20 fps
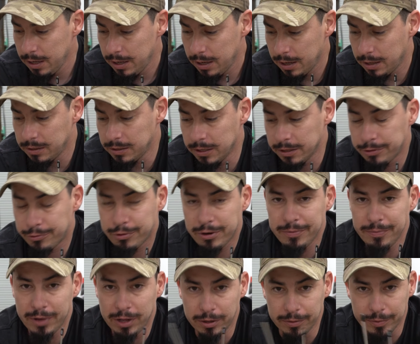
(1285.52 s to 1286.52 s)
and the
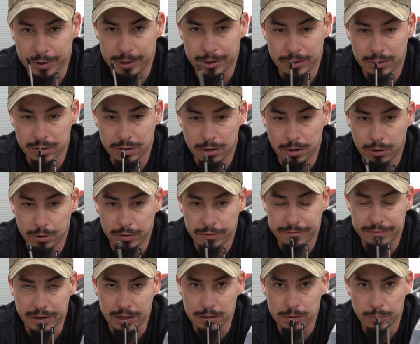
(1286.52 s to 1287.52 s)
3mm are
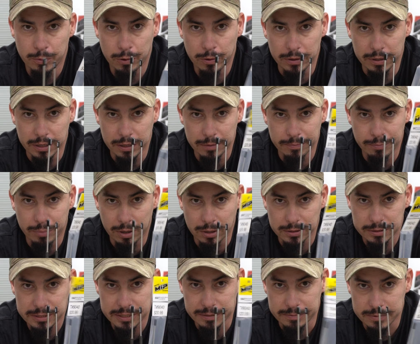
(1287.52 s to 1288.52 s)
available in ball
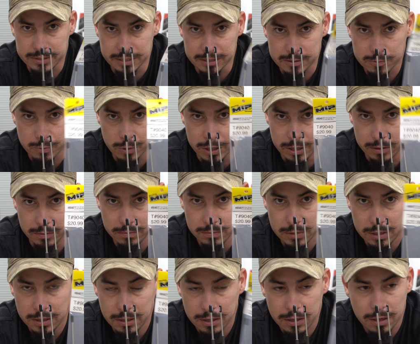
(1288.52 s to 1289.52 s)
tips as well.
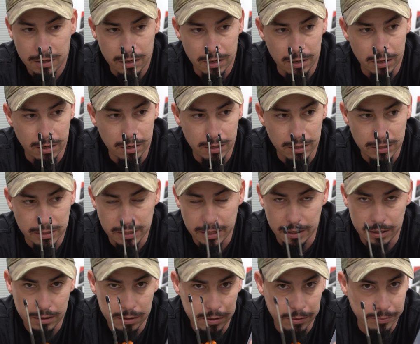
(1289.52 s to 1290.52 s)

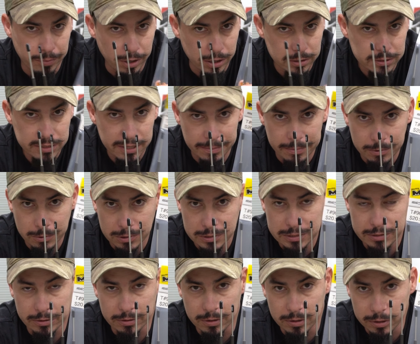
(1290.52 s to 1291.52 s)
Again, the ball tipped
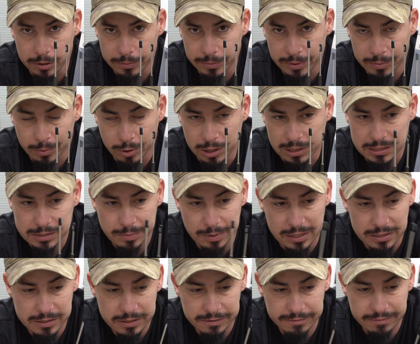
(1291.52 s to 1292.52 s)
ones are a little bit more
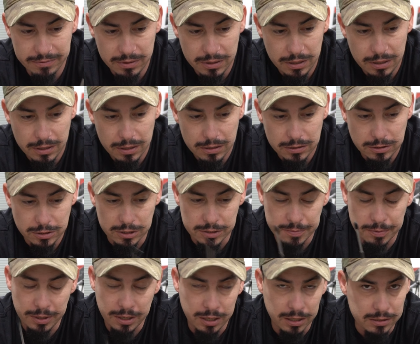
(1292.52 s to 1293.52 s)
expensive just
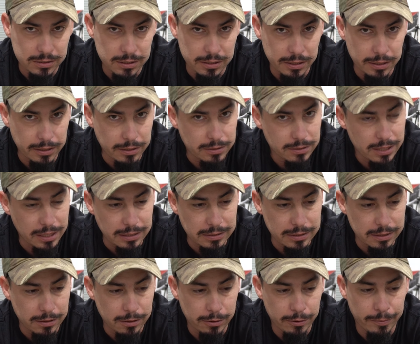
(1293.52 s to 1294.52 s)
because it takes
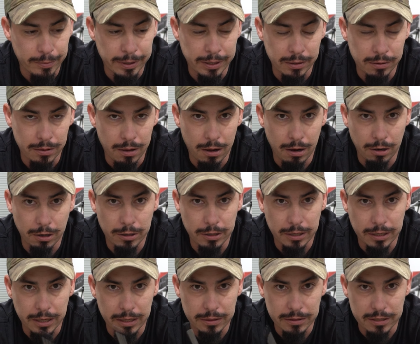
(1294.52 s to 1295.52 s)
a little bit longer to
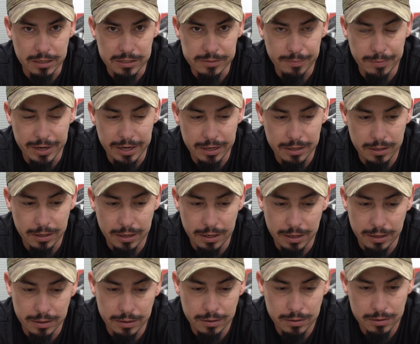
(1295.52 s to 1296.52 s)
get these made,
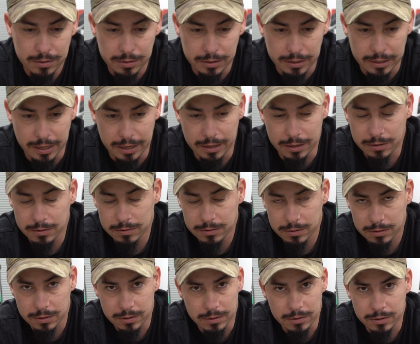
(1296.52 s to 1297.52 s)
and again,
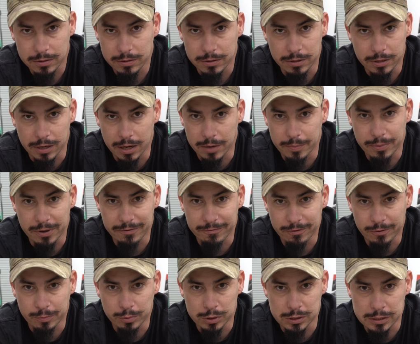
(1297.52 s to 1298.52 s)
you got to pay
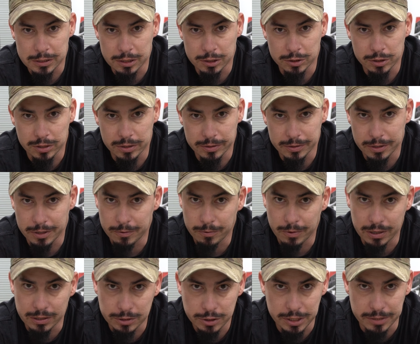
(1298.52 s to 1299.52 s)
for precision. You don't
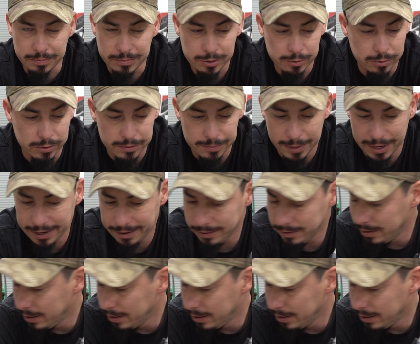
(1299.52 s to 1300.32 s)
want cheap tools, man,